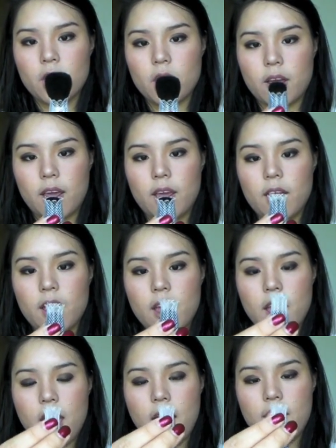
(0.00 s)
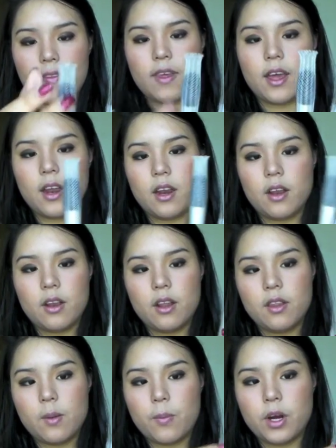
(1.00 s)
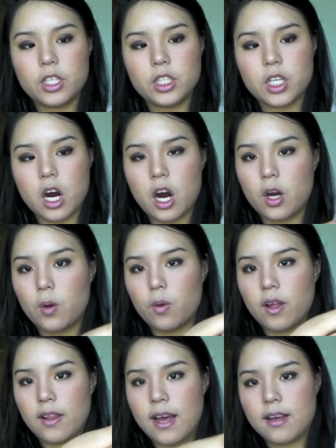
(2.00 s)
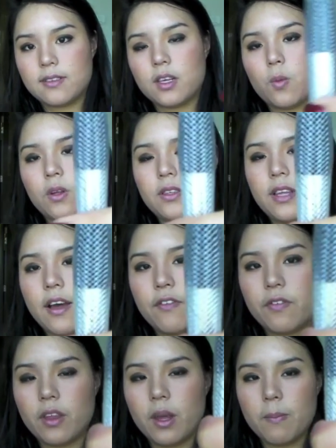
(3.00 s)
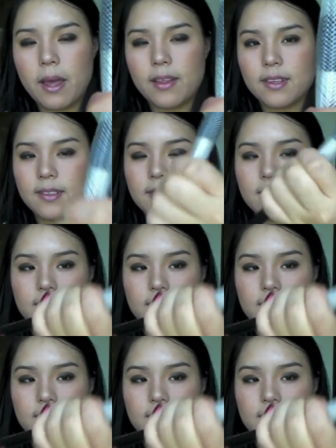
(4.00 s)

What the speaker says: okay? And then the brush guard elastic will definitely make this